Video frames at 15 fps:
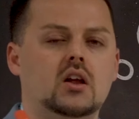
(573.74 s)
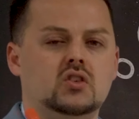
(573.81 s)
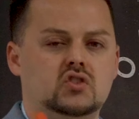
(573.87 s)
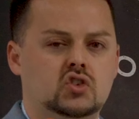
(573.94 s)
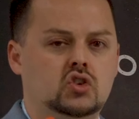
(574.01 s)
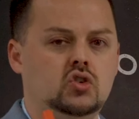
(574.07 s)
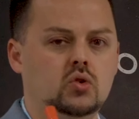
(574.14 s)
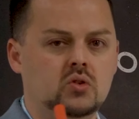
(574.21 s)
a
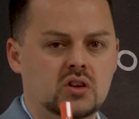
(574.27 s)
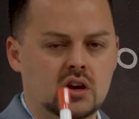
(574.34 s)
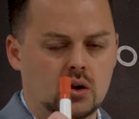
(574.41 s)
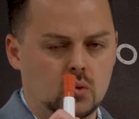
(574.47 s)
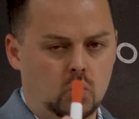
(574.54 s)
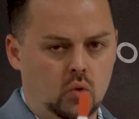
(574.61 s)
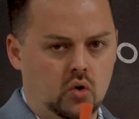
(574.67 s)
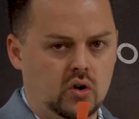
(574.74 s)

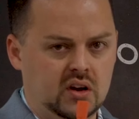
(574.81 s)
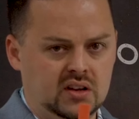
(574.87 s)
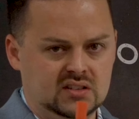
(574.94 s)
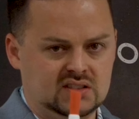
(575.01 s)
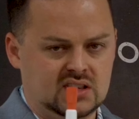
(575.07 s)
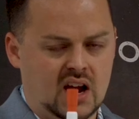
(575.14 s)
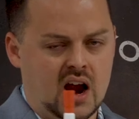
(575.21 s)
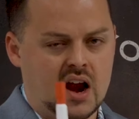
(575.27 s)
2-year warning
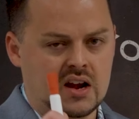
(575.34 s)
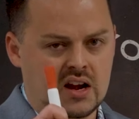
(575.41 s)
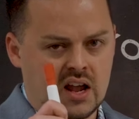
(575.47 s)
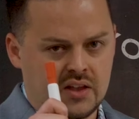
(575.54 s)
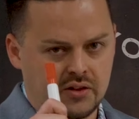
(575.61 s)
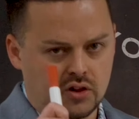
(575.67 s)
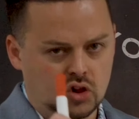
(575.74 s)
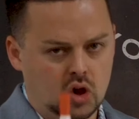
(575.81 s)
sign
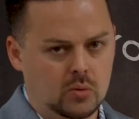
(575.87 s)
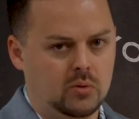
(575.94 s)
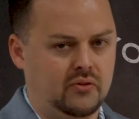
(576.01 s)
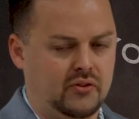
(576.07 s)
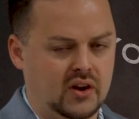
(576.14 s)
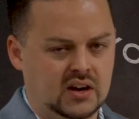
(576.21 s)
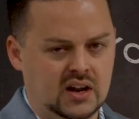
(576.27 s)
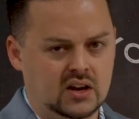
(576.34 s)
in the global
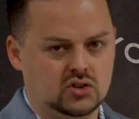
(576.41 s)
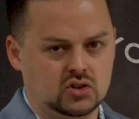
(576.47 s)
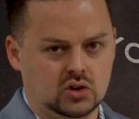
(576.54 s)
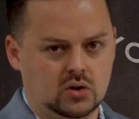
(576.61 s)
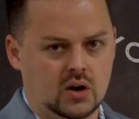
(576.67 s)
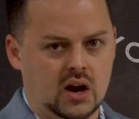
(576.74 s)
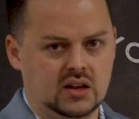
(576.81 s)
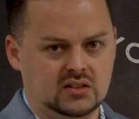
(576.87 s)
financial
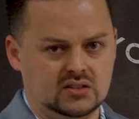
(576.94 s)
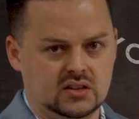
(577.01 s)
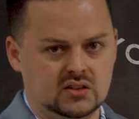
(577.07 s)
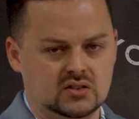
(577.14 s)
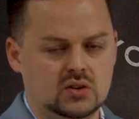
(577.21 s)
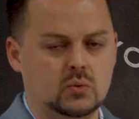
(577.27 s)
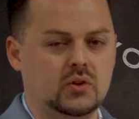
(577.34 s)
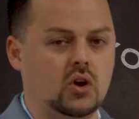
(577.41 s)

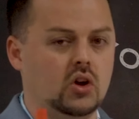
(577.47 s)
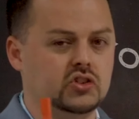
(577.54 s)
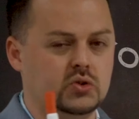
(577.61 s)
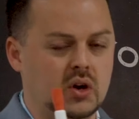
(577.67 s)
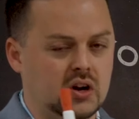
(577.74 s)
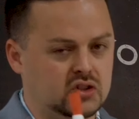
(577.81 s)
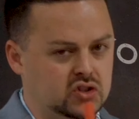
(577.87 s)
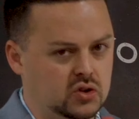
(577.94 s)
crisis. We also
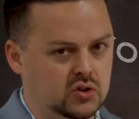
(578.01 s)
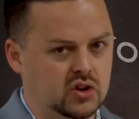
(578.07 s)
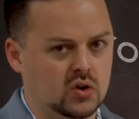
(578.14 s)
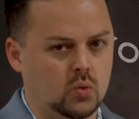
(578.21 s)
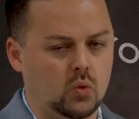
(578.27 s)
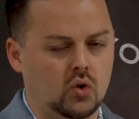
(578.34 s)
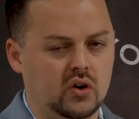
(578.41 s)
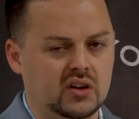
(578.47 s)
had a 2-year
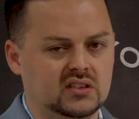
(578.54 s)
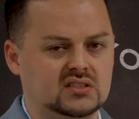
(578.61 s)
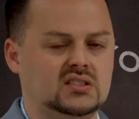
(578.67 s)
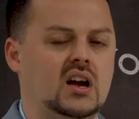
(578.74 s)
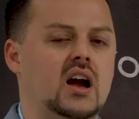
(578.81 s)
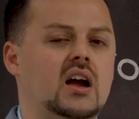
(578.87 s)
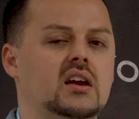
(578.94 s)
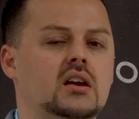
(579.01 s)
warning
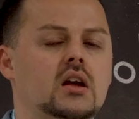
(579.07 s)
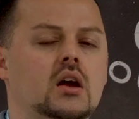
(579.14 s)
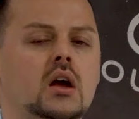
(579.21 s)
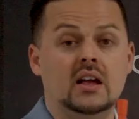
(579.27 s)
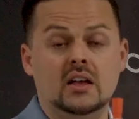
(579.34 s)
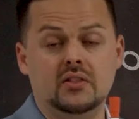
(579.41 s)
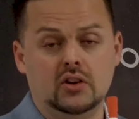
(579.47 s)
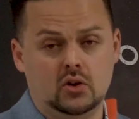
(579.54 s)
sign
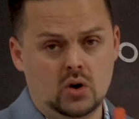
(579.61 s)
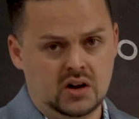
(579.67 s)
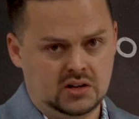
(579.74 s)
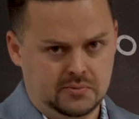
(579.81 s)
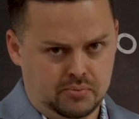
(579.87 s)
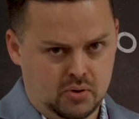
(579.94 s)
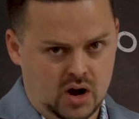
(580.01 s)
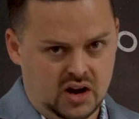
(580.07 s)
in the Great
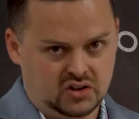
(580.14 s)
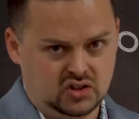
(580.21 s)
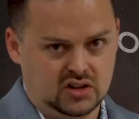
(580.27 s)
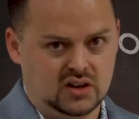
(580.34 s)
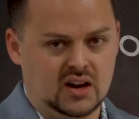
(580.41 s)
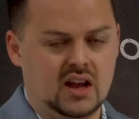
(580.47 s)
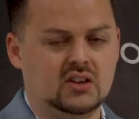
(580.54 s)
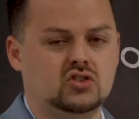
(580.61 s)

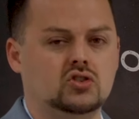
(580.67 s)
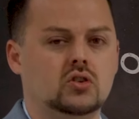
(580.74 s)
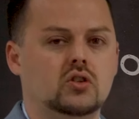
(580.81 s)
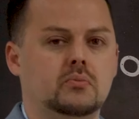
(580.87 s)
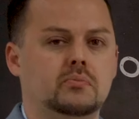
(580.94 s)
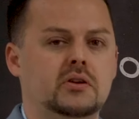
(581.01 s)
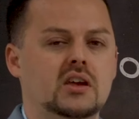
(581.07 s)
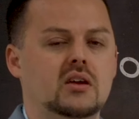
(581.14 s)
Depression. And so the
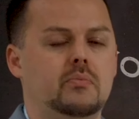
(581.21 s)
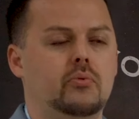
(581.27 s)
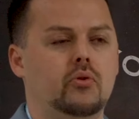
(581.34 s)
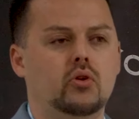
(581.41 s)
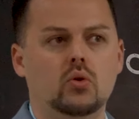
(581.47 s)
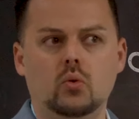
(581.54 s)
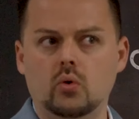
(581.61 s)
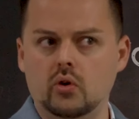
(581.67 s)
people
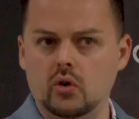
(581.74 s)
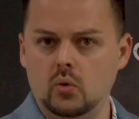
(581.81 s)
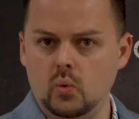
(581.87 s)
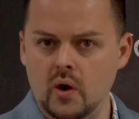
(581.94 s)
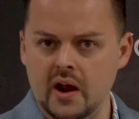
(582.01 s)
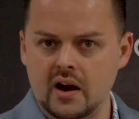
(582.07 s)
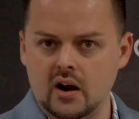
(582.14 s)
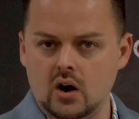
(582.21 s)
who were
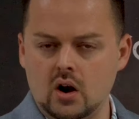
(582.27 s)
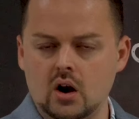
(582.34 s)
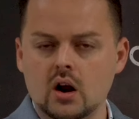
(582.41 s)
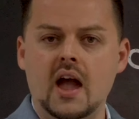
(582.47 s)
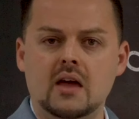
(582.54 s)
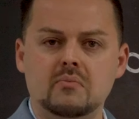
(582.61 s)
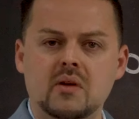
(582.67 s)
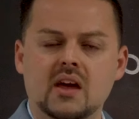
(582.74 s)
aware
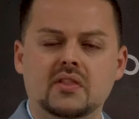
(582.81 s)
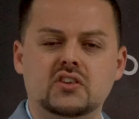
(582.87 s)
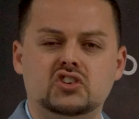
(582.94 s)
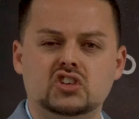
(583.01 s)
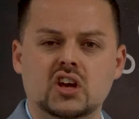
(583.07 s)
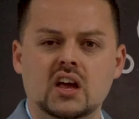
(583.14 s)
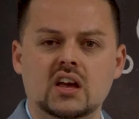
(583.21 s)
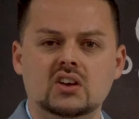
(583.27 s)
and made the
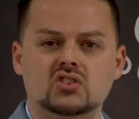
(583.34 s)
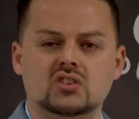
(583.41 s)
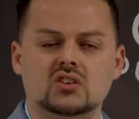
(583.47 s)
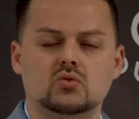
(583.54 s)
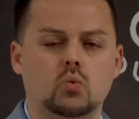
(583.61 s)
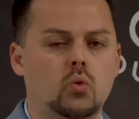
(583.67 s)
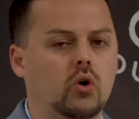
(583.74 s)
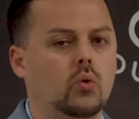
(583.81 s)

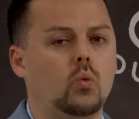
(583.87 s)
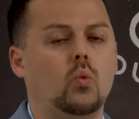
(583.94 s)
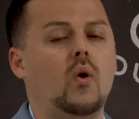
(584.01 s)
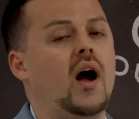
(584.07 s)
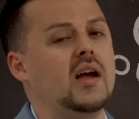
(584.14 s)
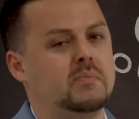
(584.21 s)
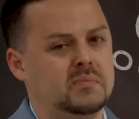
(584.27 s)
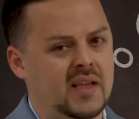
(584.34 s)
changes weren't
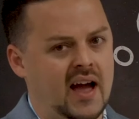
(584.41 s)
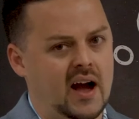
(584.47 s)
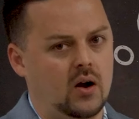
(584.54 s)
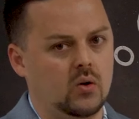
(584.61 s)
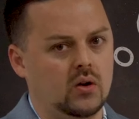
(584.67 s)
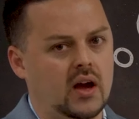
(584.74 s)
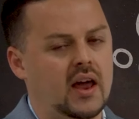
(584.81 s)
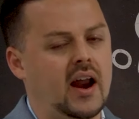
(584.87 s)
wiped
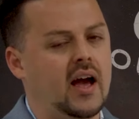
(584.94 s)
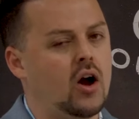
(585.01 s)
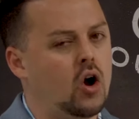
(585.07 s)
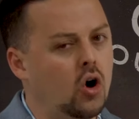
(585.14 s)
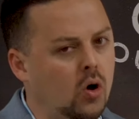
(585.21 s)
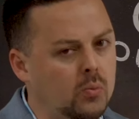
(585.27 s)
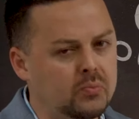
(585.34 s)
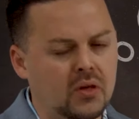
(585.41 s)
out. And I
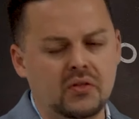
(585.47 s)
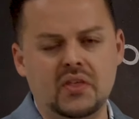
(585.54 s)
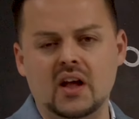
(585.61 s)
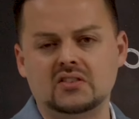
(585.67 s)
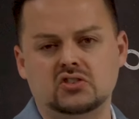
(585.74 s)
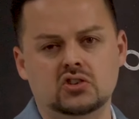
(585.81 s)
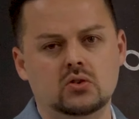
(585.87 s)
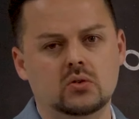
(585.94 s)
hope that
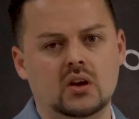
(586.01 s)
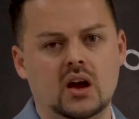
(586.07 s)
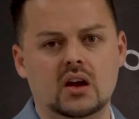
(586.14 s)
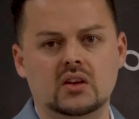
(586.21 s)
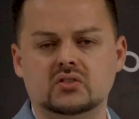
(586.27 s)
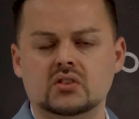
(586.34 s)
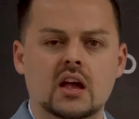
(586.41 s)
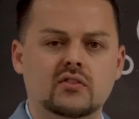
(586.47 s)
that's you
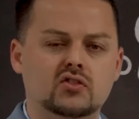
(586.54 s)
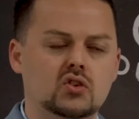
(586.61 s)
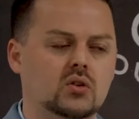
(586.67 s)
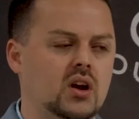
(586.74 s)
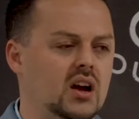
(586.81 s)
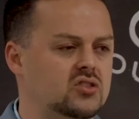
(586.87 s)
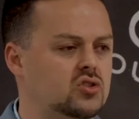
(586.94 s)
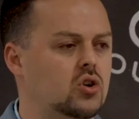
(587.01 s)
guys. If you
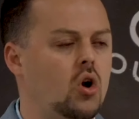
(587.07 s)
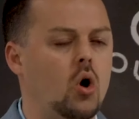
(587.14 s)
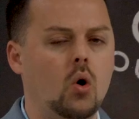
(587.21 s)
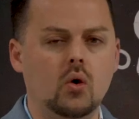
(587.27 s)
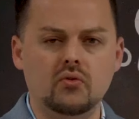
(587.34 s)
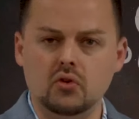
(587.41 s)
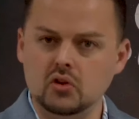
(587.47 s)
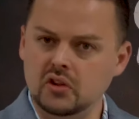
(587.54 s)
guys are
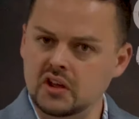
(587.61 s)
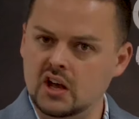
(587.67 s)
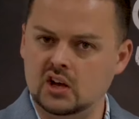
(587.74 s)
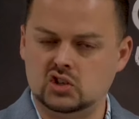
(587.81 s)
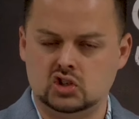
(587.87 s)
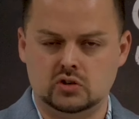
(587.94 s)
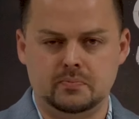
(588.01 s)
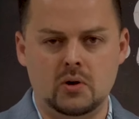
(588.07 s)
overly
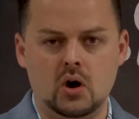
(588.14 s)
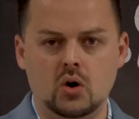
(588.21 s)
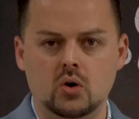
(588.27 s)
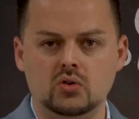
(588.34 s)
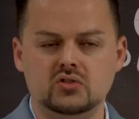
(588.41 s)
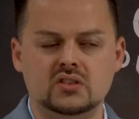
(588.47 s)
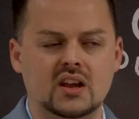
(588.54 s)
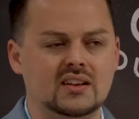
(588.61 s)

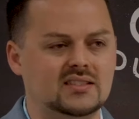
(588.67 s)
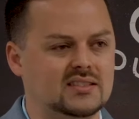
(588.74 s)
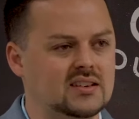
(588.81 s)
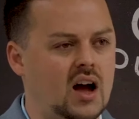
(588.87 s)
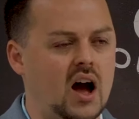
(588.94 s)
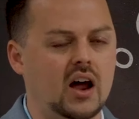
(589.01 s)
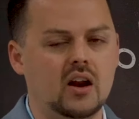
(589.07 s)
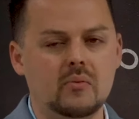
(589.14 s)
exposed, it's
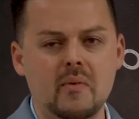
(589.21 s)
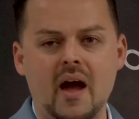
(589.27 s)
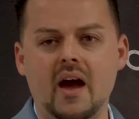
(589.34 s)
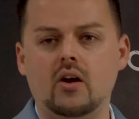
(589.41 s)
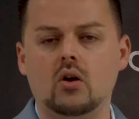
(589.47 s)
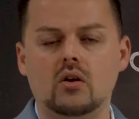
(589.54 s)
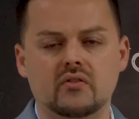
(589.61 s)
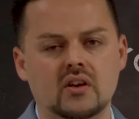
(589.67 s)
not a
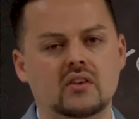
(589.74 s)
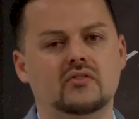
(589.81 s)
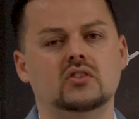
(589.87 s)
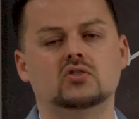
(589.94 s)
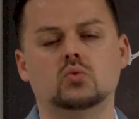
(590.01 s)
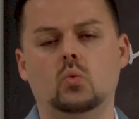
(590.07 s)
matter of if, it's